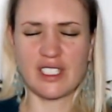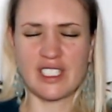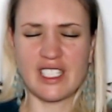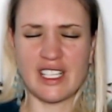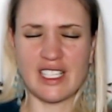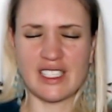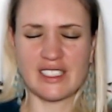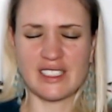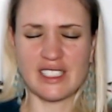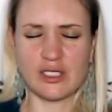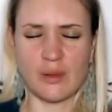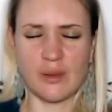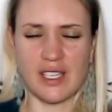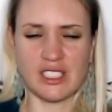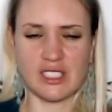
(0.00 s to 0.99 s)
ridiculous
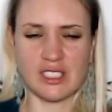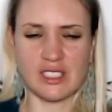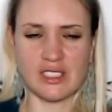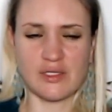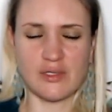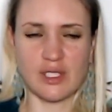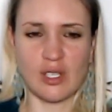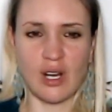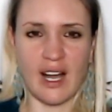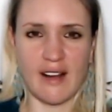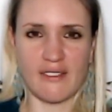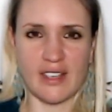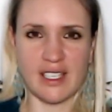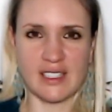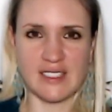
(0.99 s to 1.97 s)
situations for
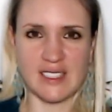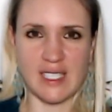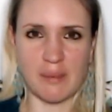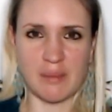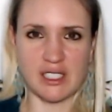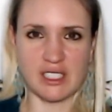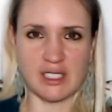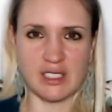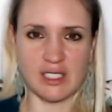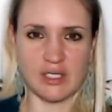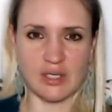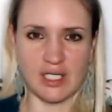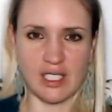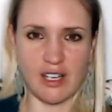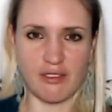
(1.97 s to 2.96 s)
not having established
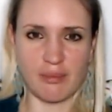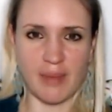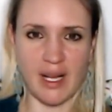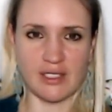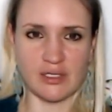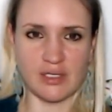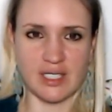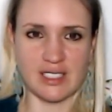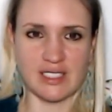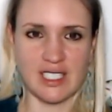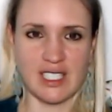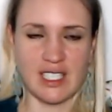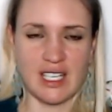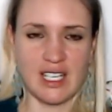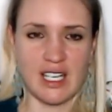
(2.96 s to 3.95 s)
good enough
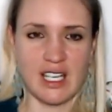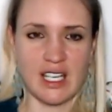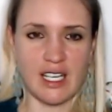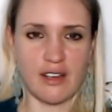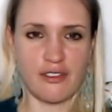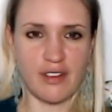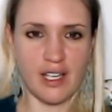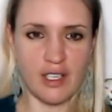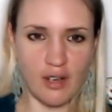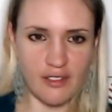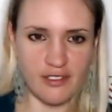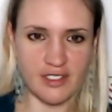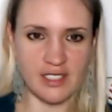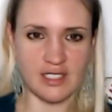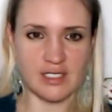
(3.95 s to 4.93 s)
boundaries. And I find
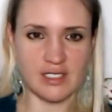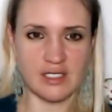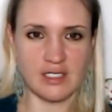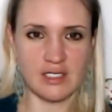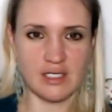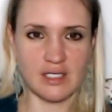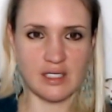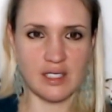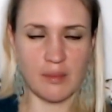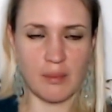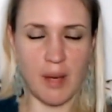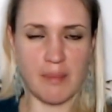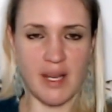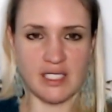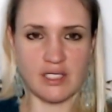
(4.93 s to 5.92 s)
often
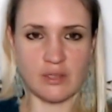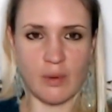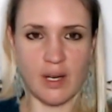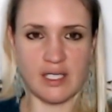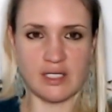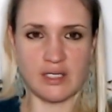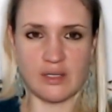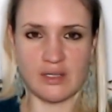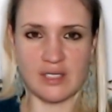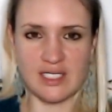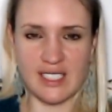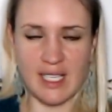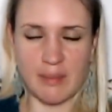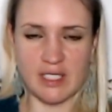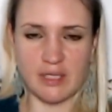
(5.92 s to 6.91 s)
that my best way to
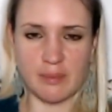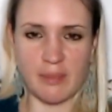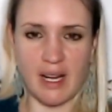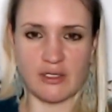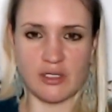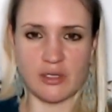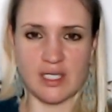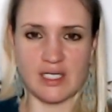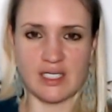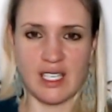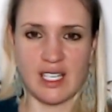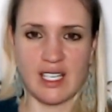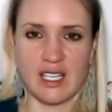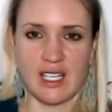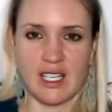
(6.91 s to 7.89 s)
establish
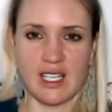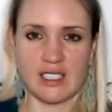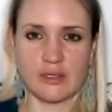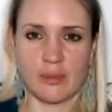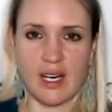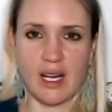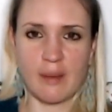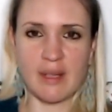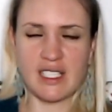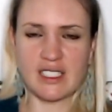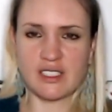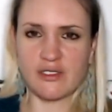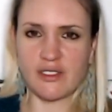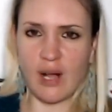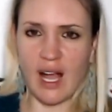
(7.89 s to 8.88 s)
boundaries is when I
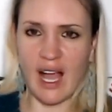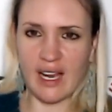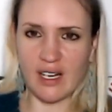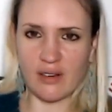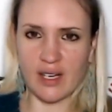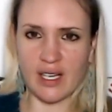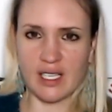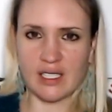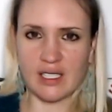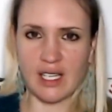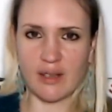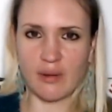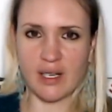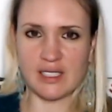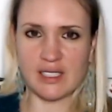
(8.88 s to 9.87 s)
begin to feel angry,
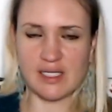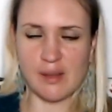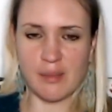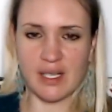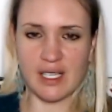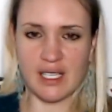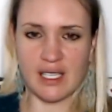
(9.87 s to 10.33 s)
like when